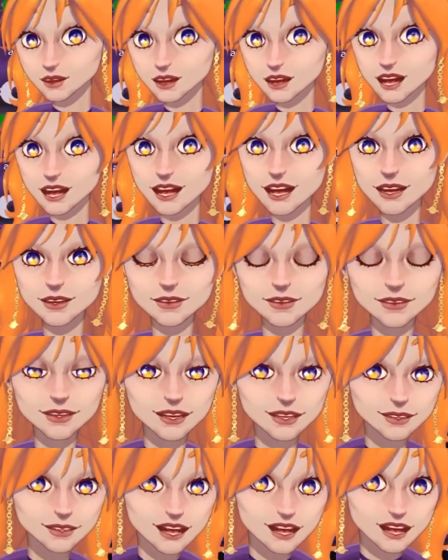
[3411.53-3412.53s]
And in
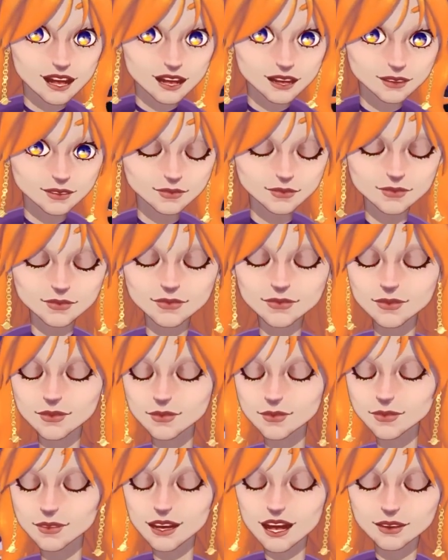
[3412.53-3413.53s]

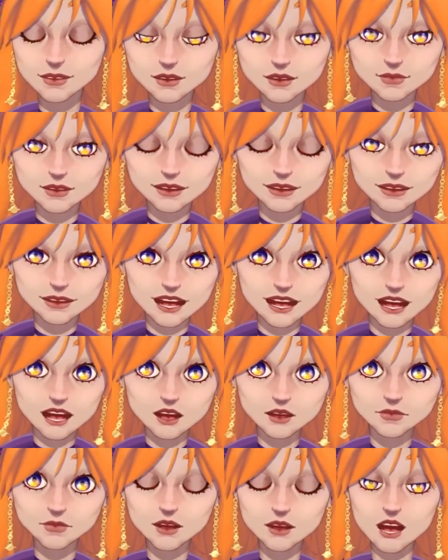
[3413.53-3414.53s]
the case of this
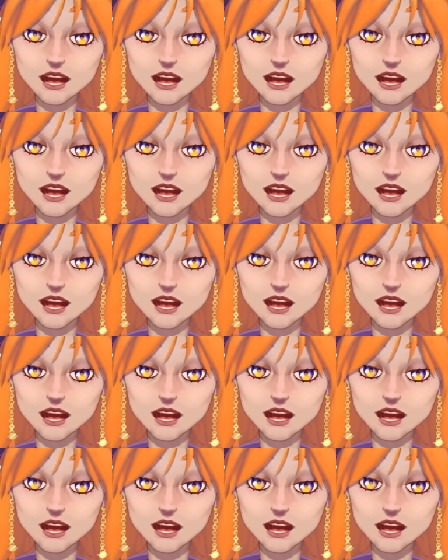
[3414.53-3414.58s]
game,